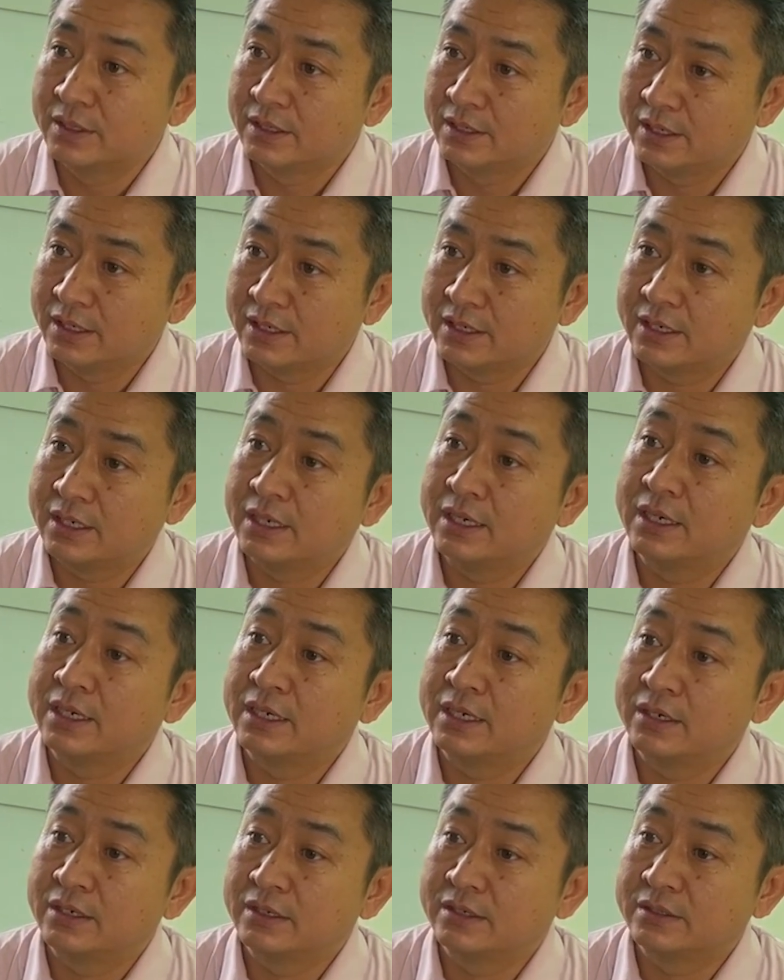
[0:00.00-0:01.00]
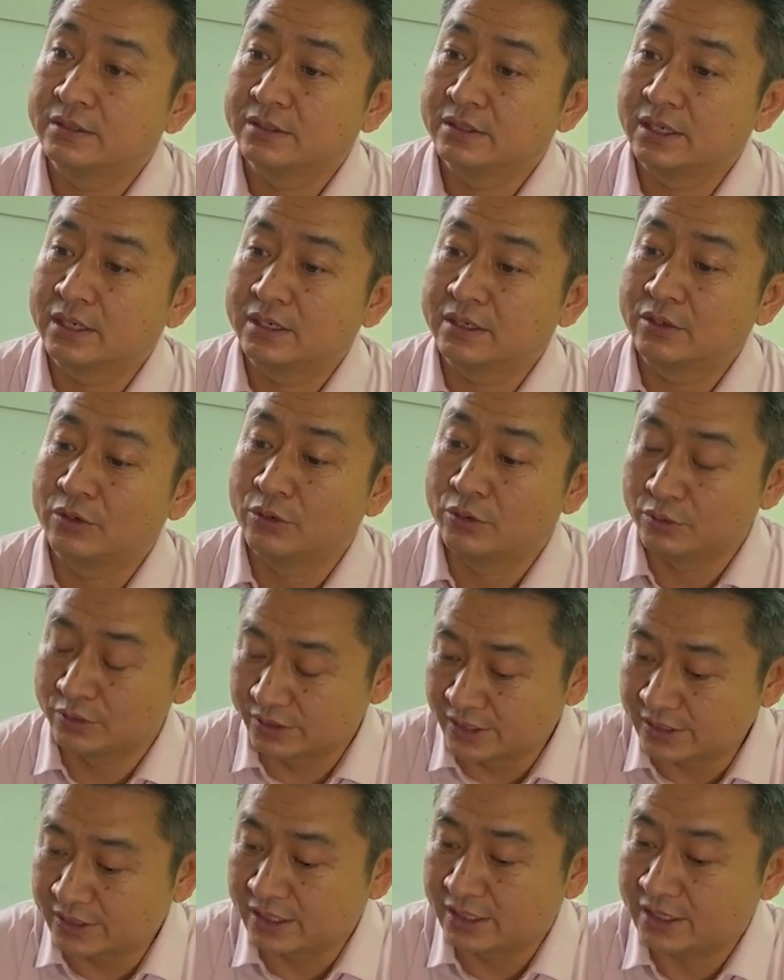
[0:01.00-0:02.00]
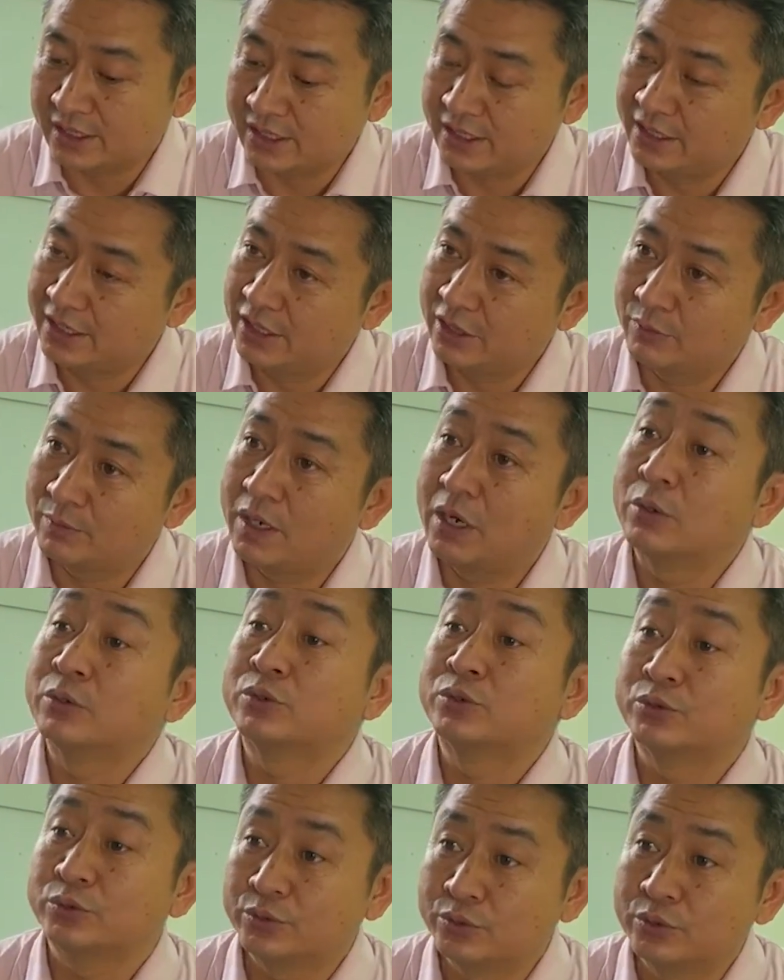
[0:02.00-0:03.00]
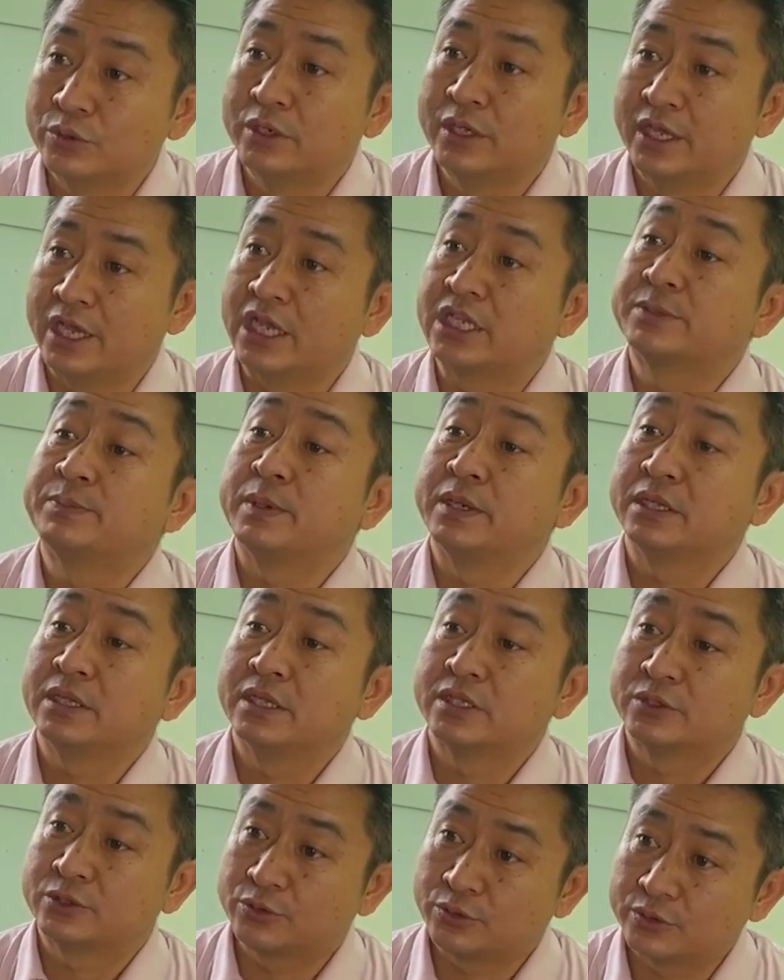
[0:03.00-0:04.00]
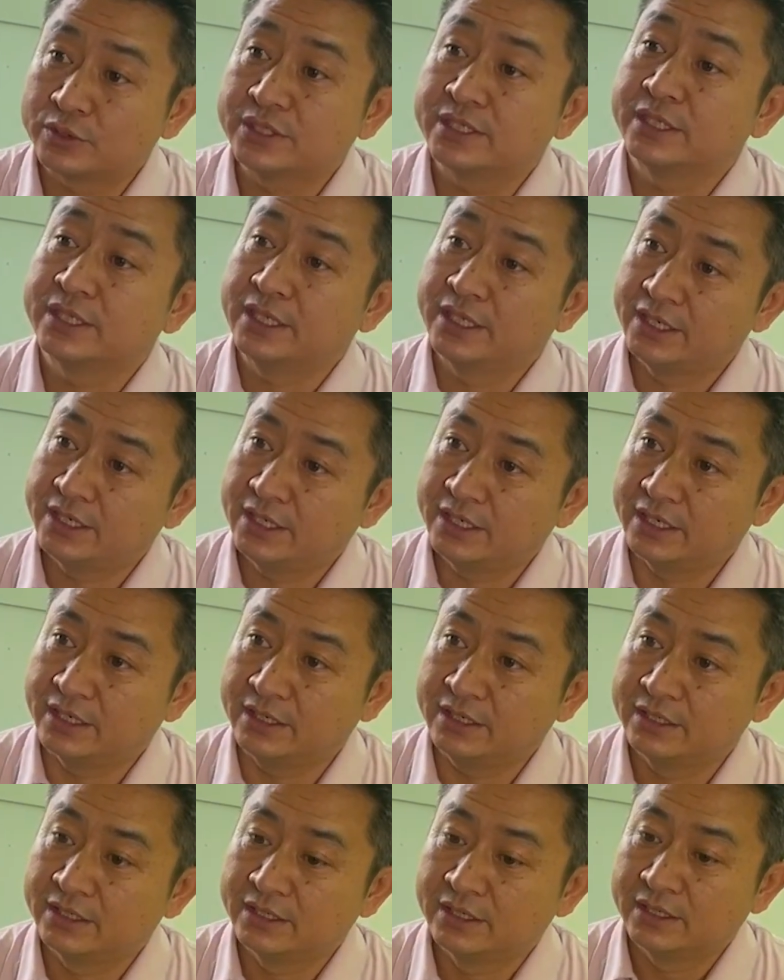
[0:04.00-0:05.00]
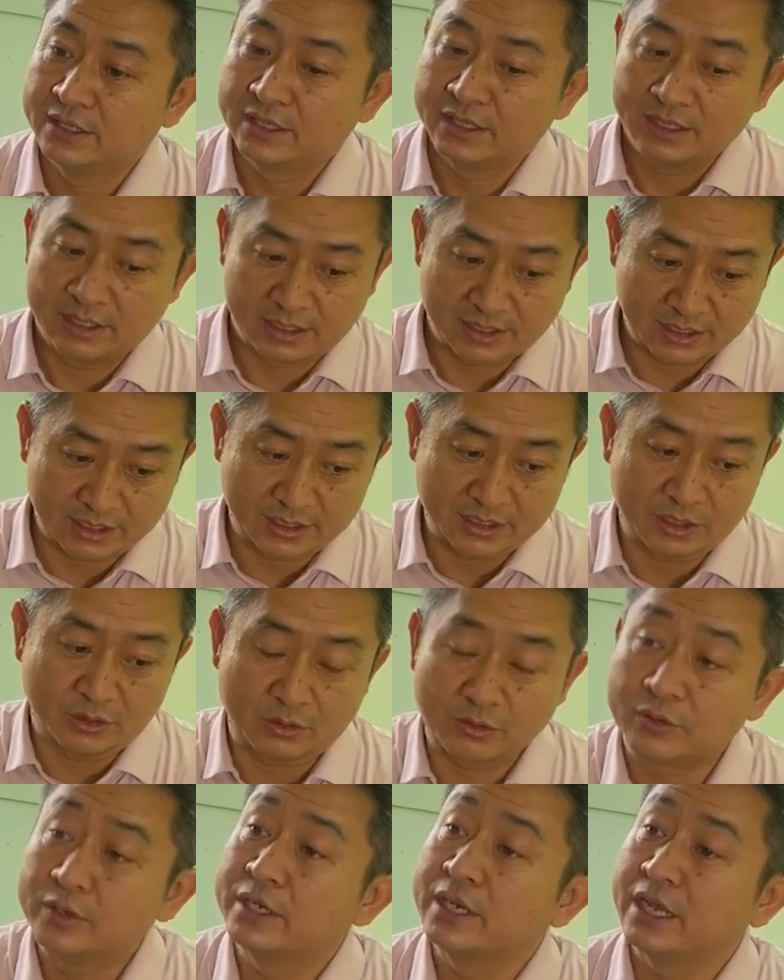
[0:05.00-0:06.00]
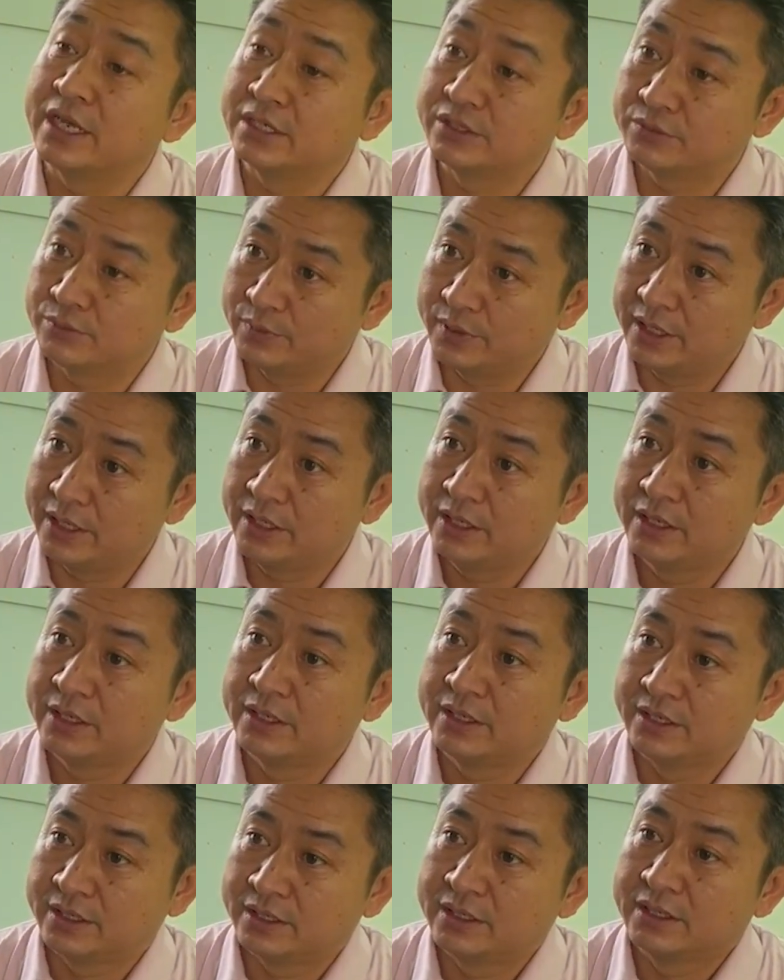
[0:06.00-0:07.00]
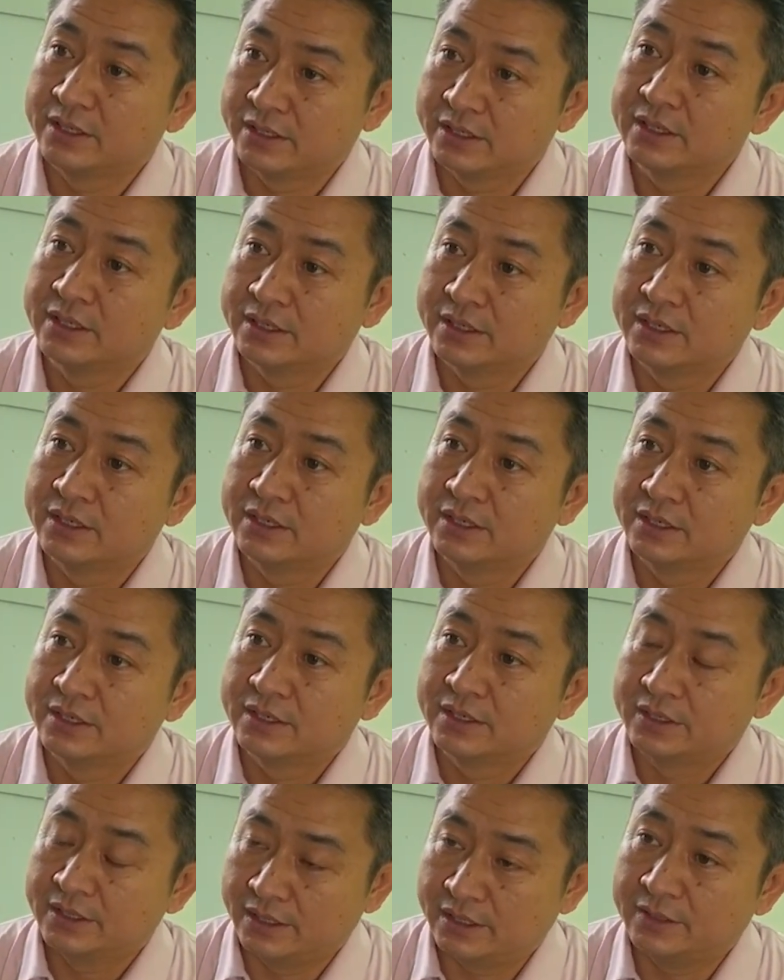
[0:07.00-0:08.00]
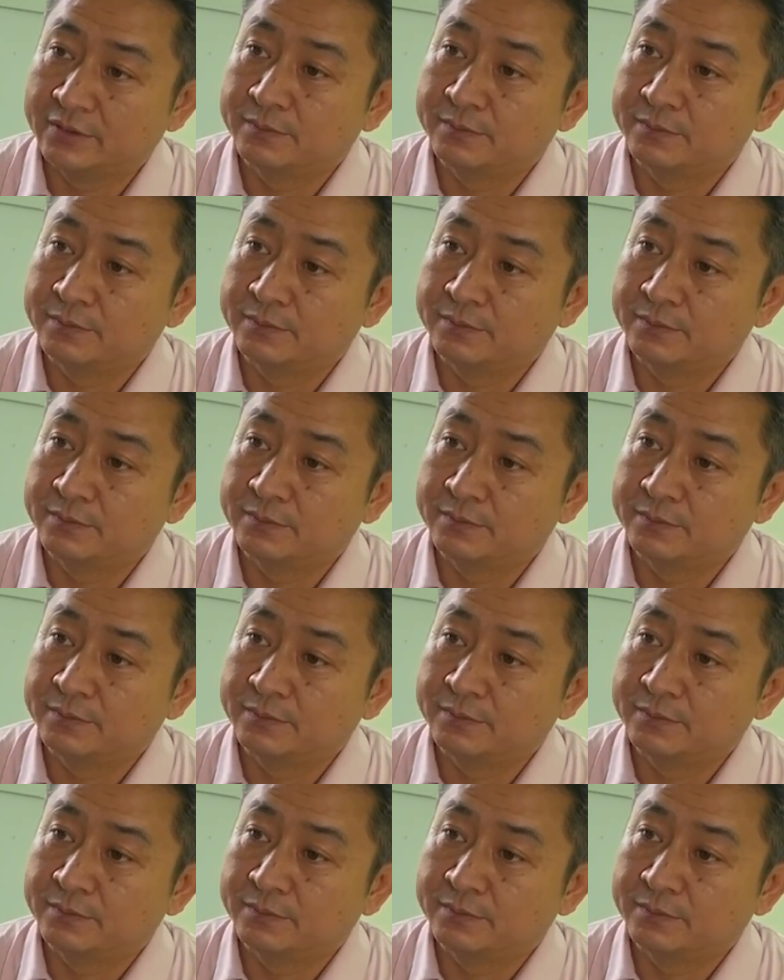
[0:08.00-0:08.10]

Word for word: like uh, like whole detailed idea of how to expand the stores in India, yeah. like in an organized way Yes. Yeah.